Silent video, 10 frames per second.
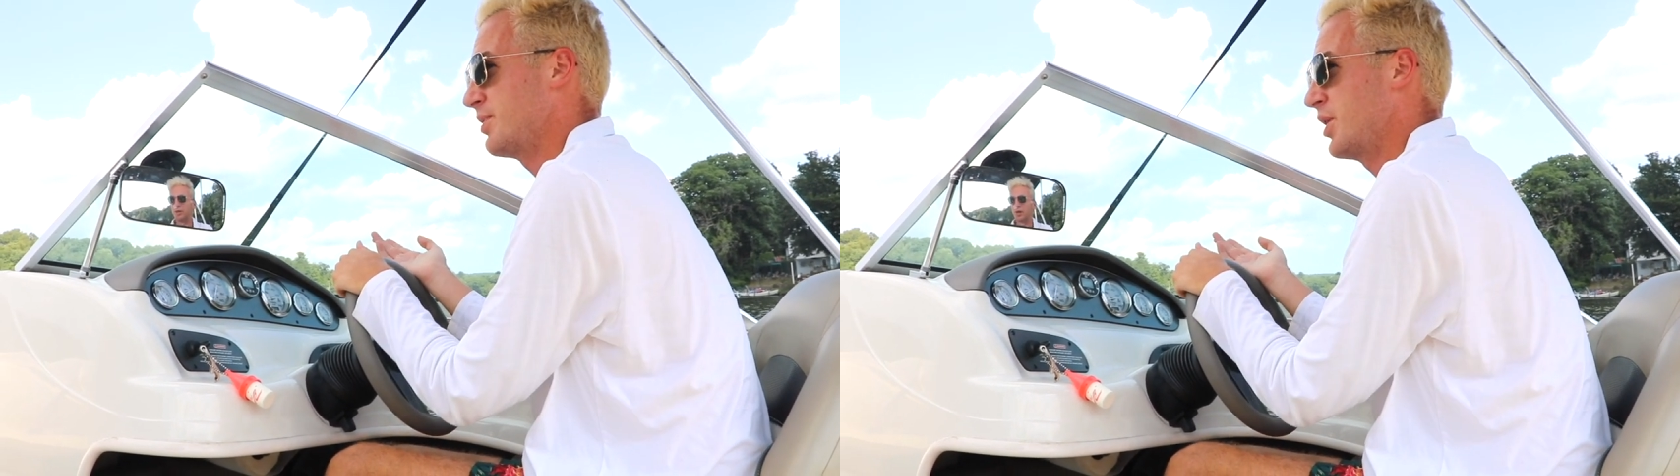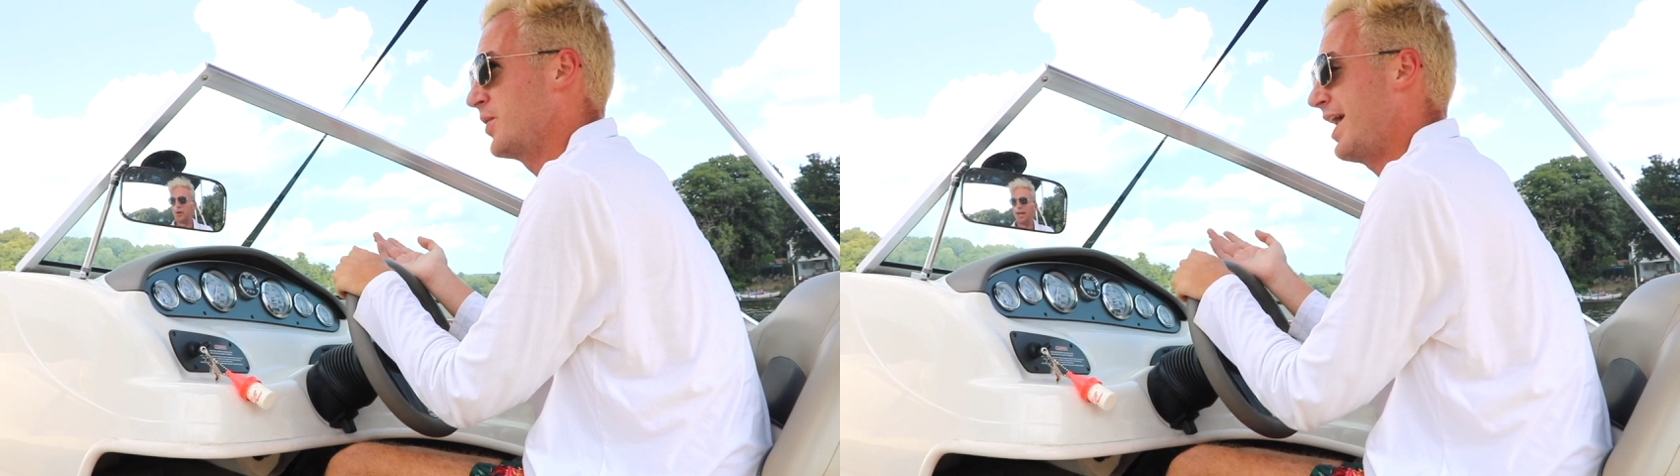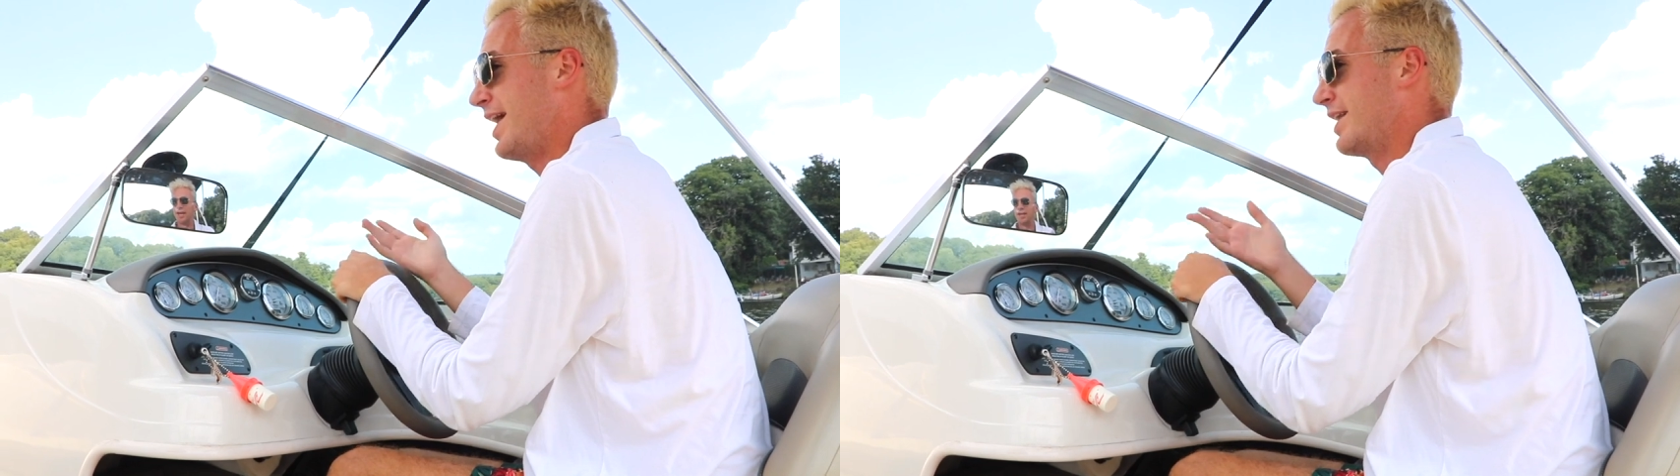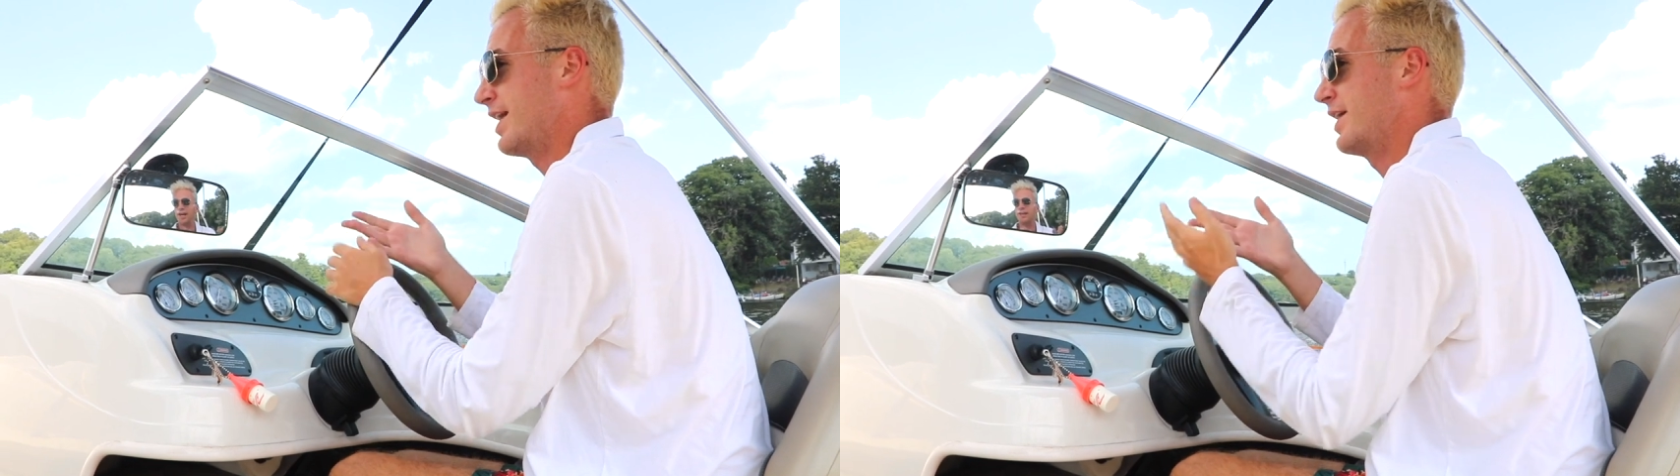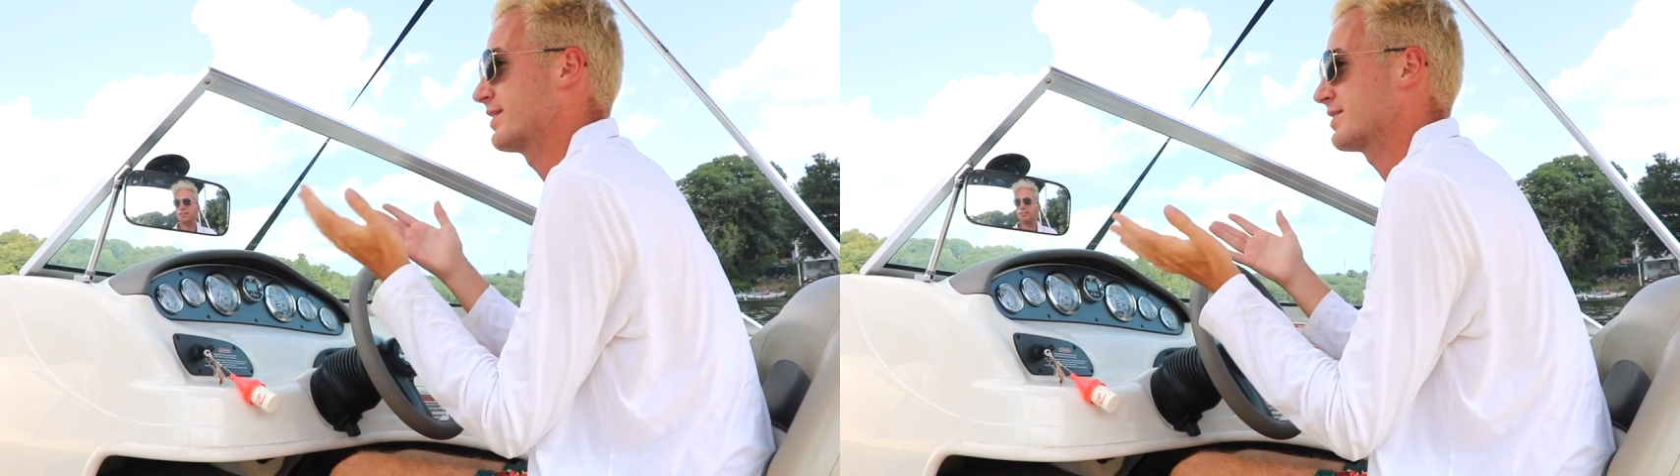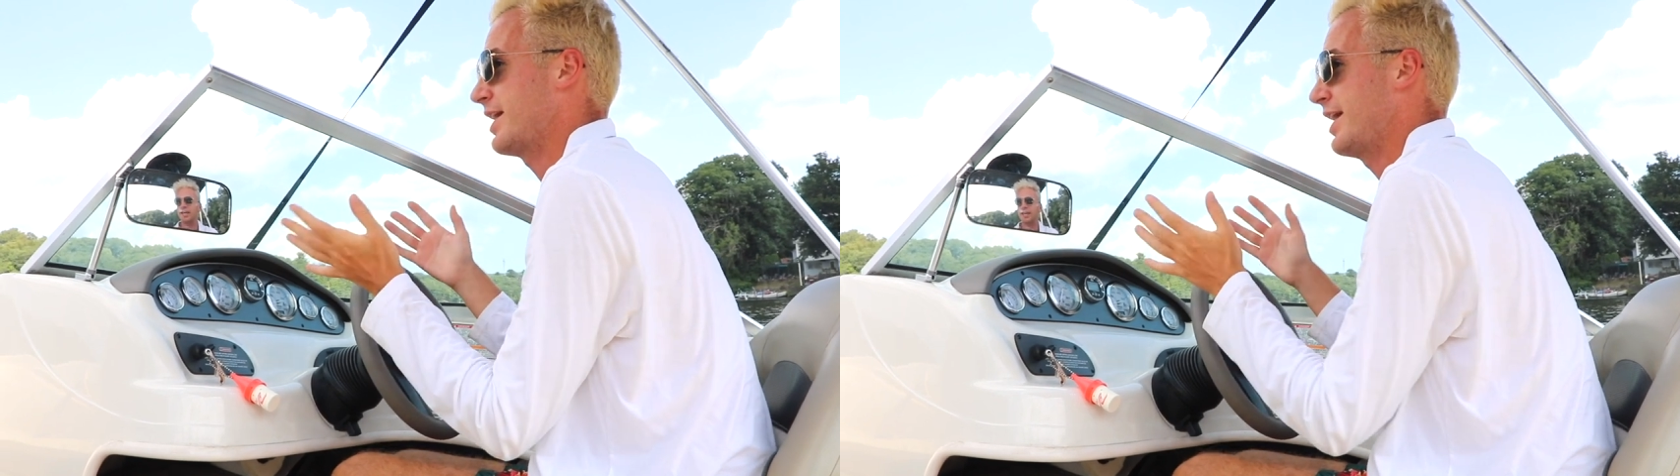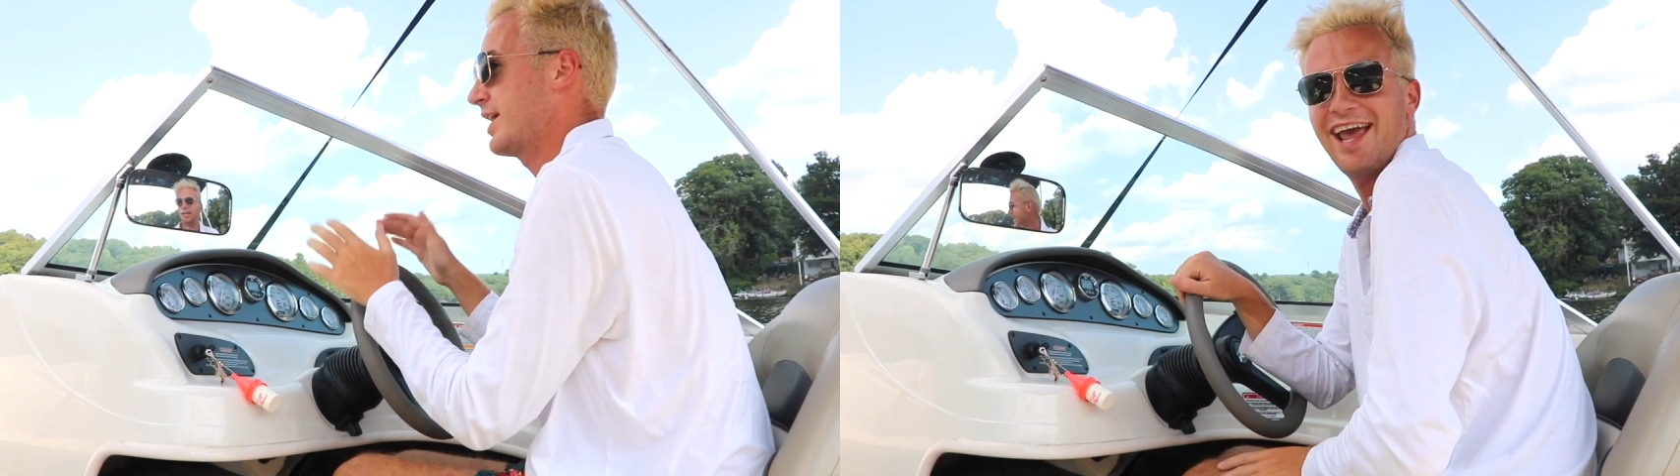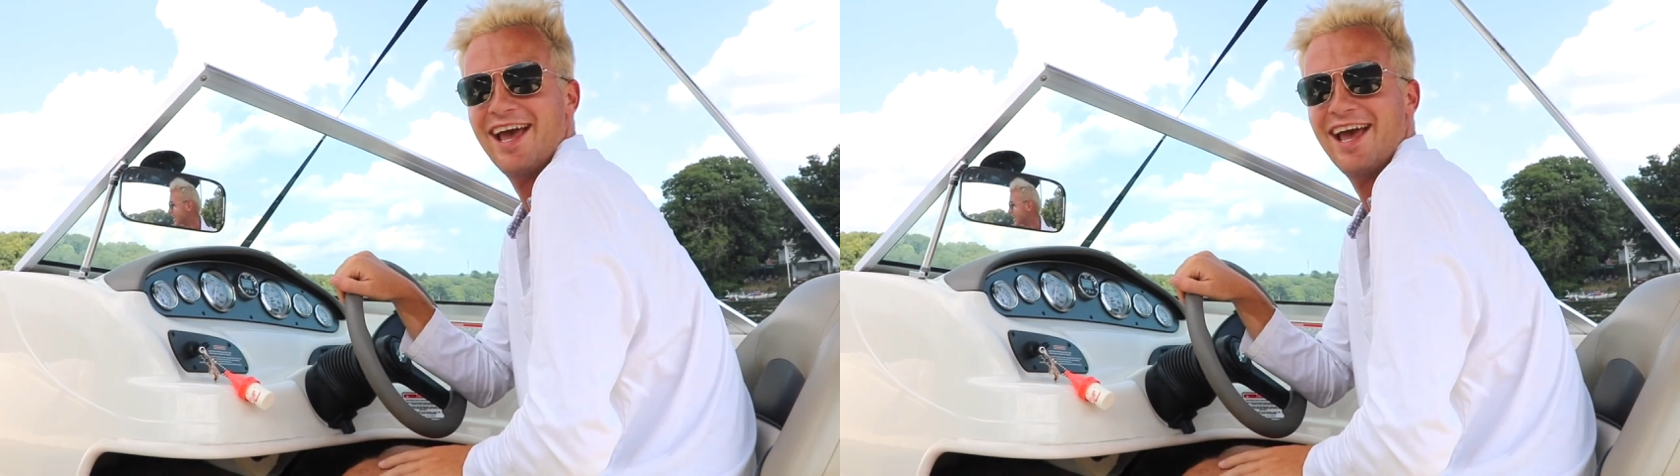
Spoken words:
boat and on this lake,